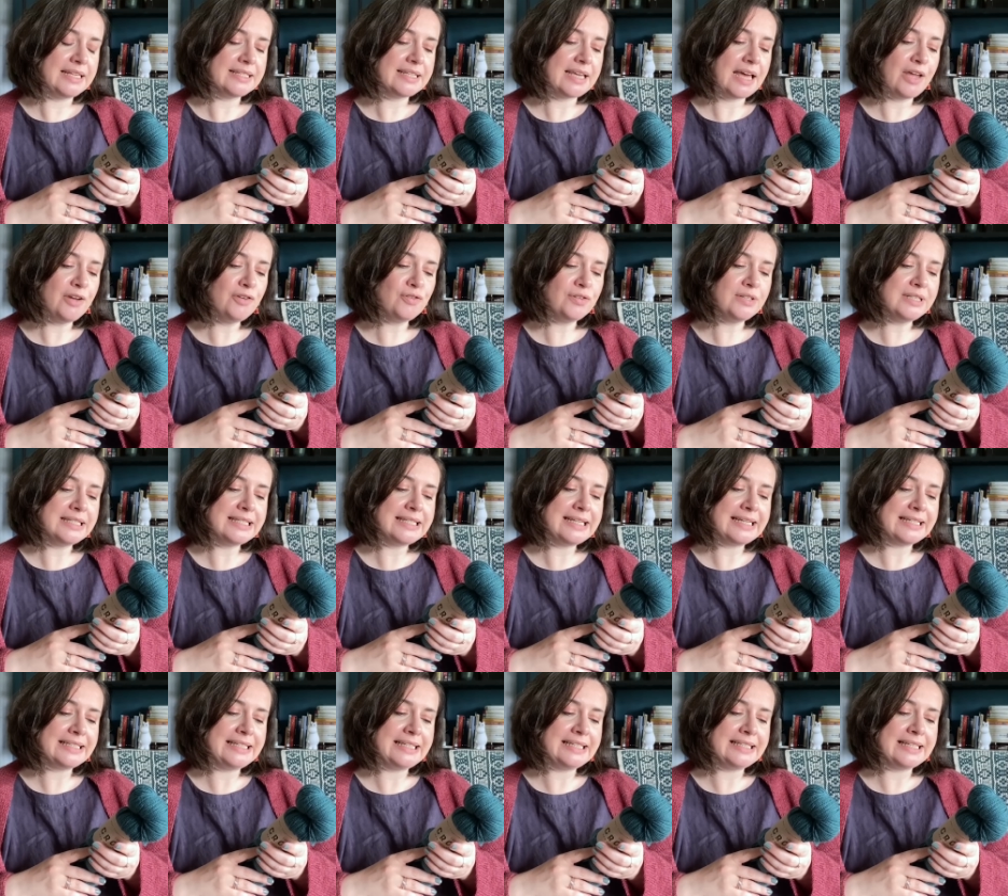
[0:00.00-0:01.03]

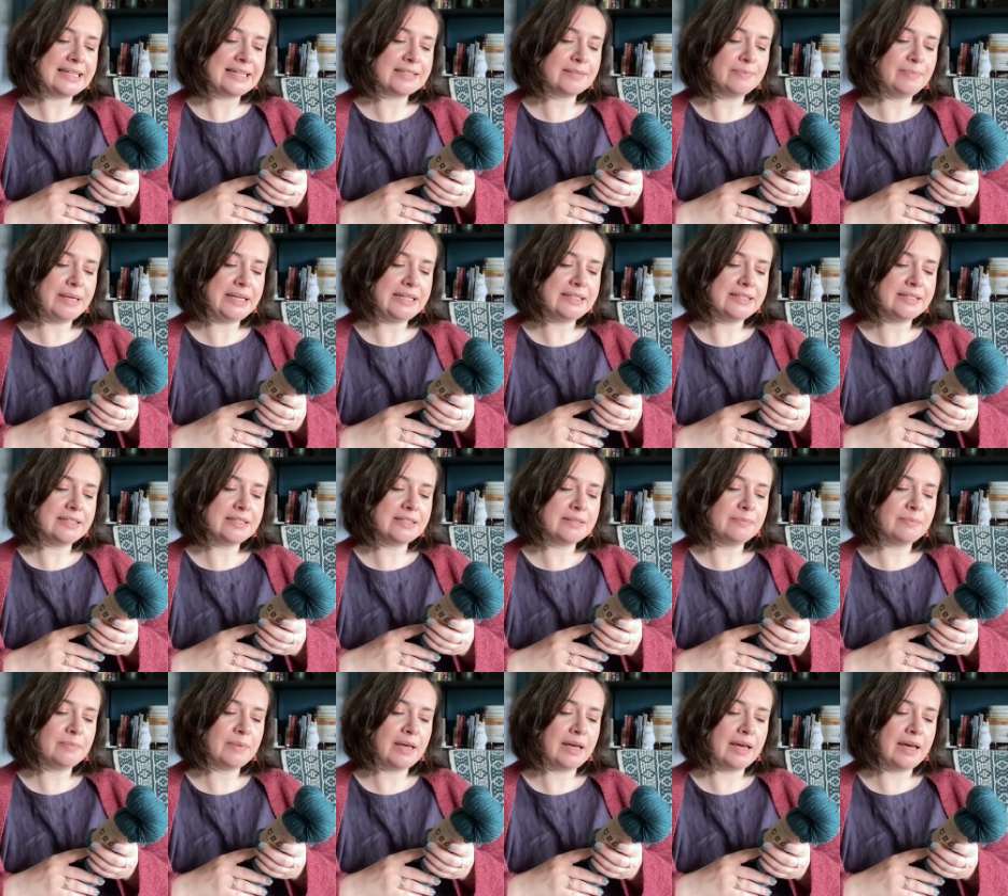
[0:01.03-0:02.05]
166
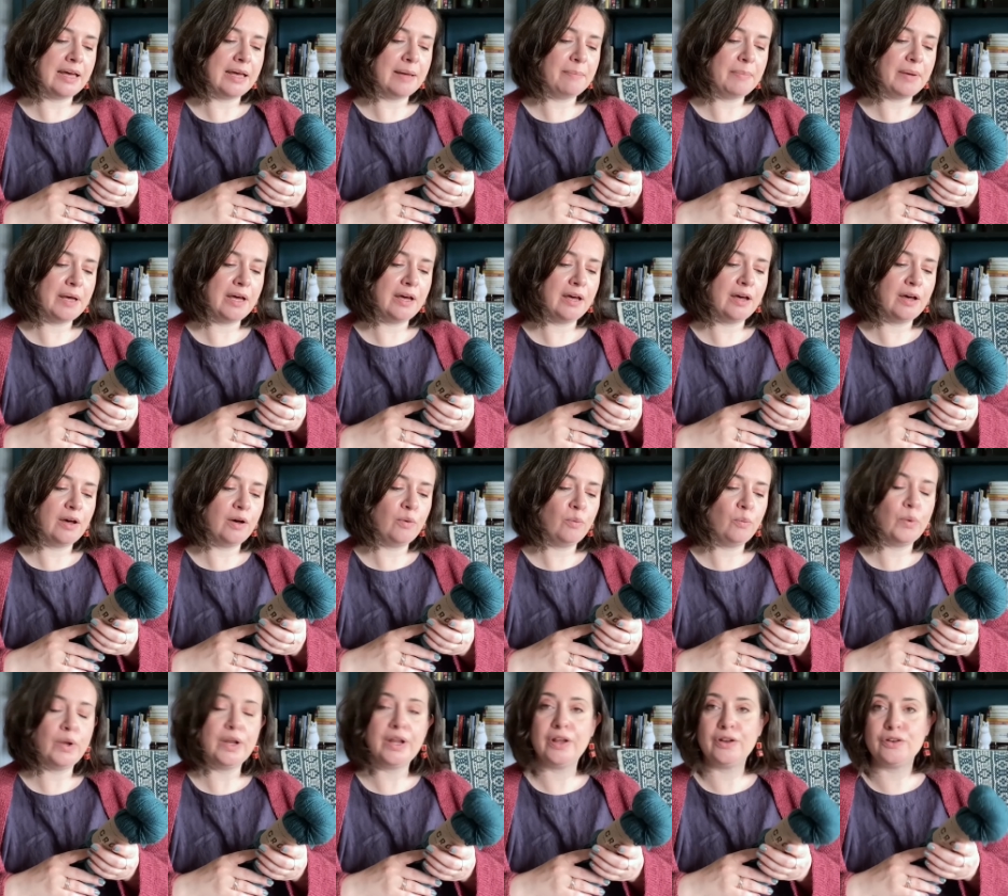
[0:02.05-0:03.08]
metres per
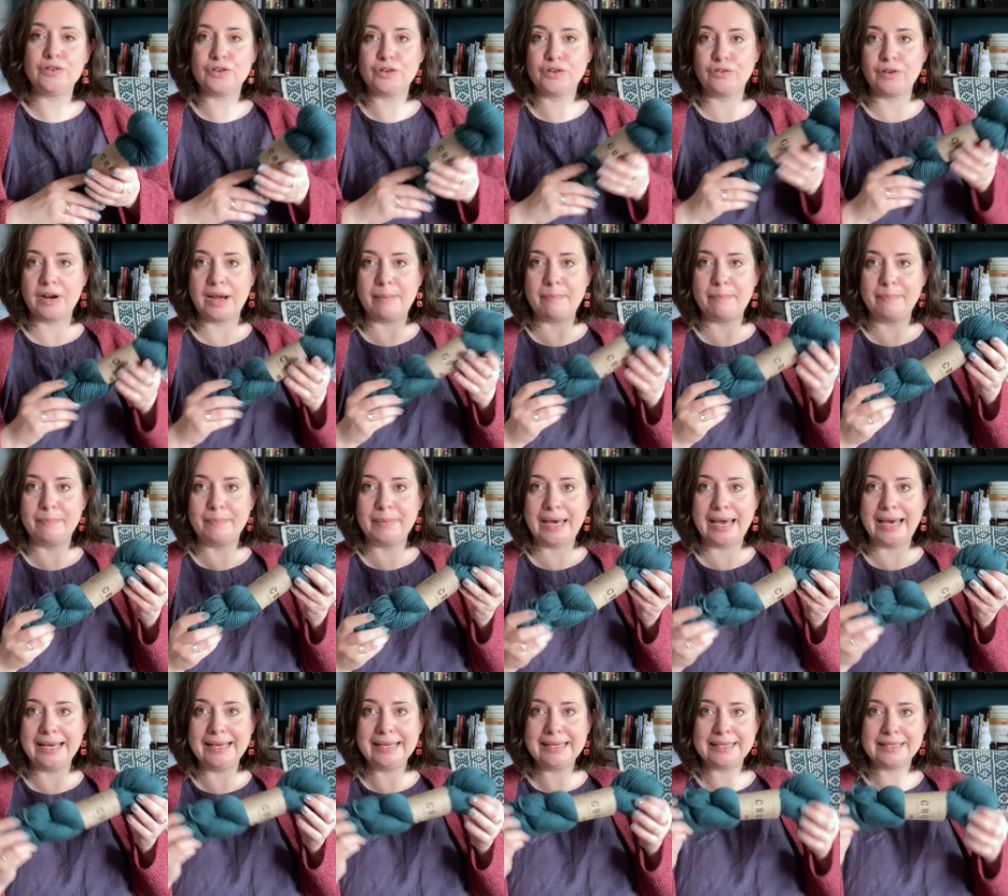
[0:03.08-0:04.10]
100 gram
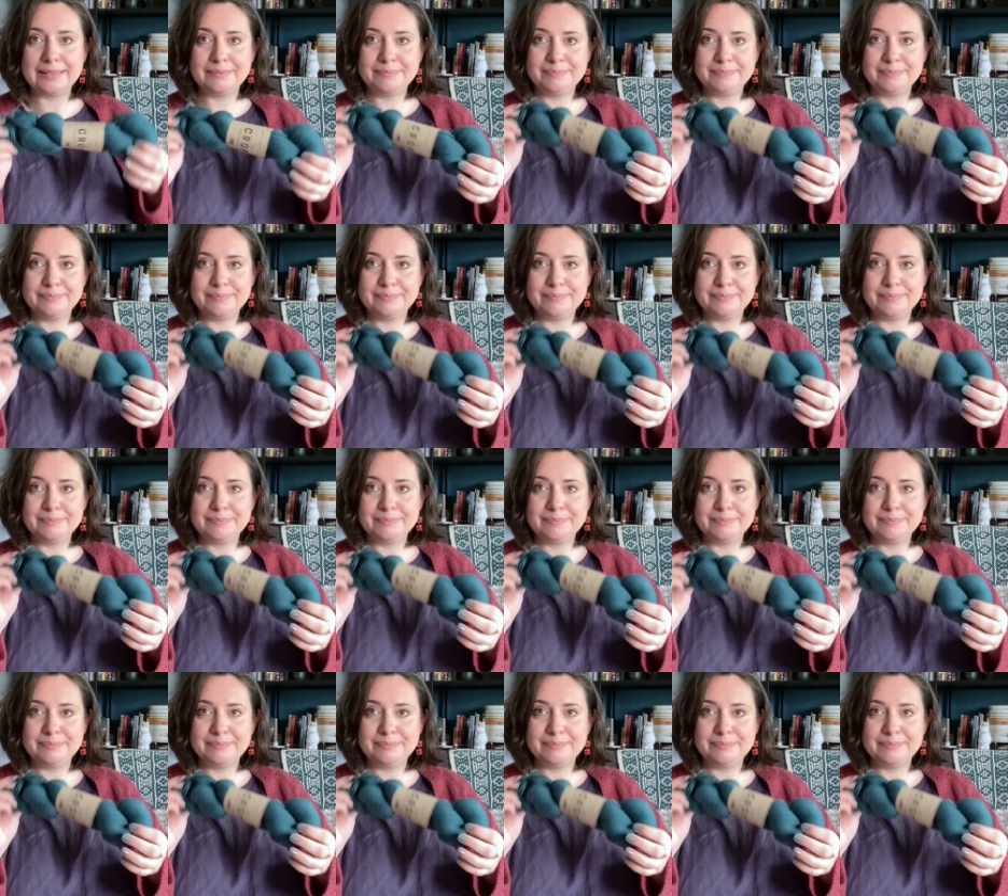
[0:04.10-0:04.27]
hank.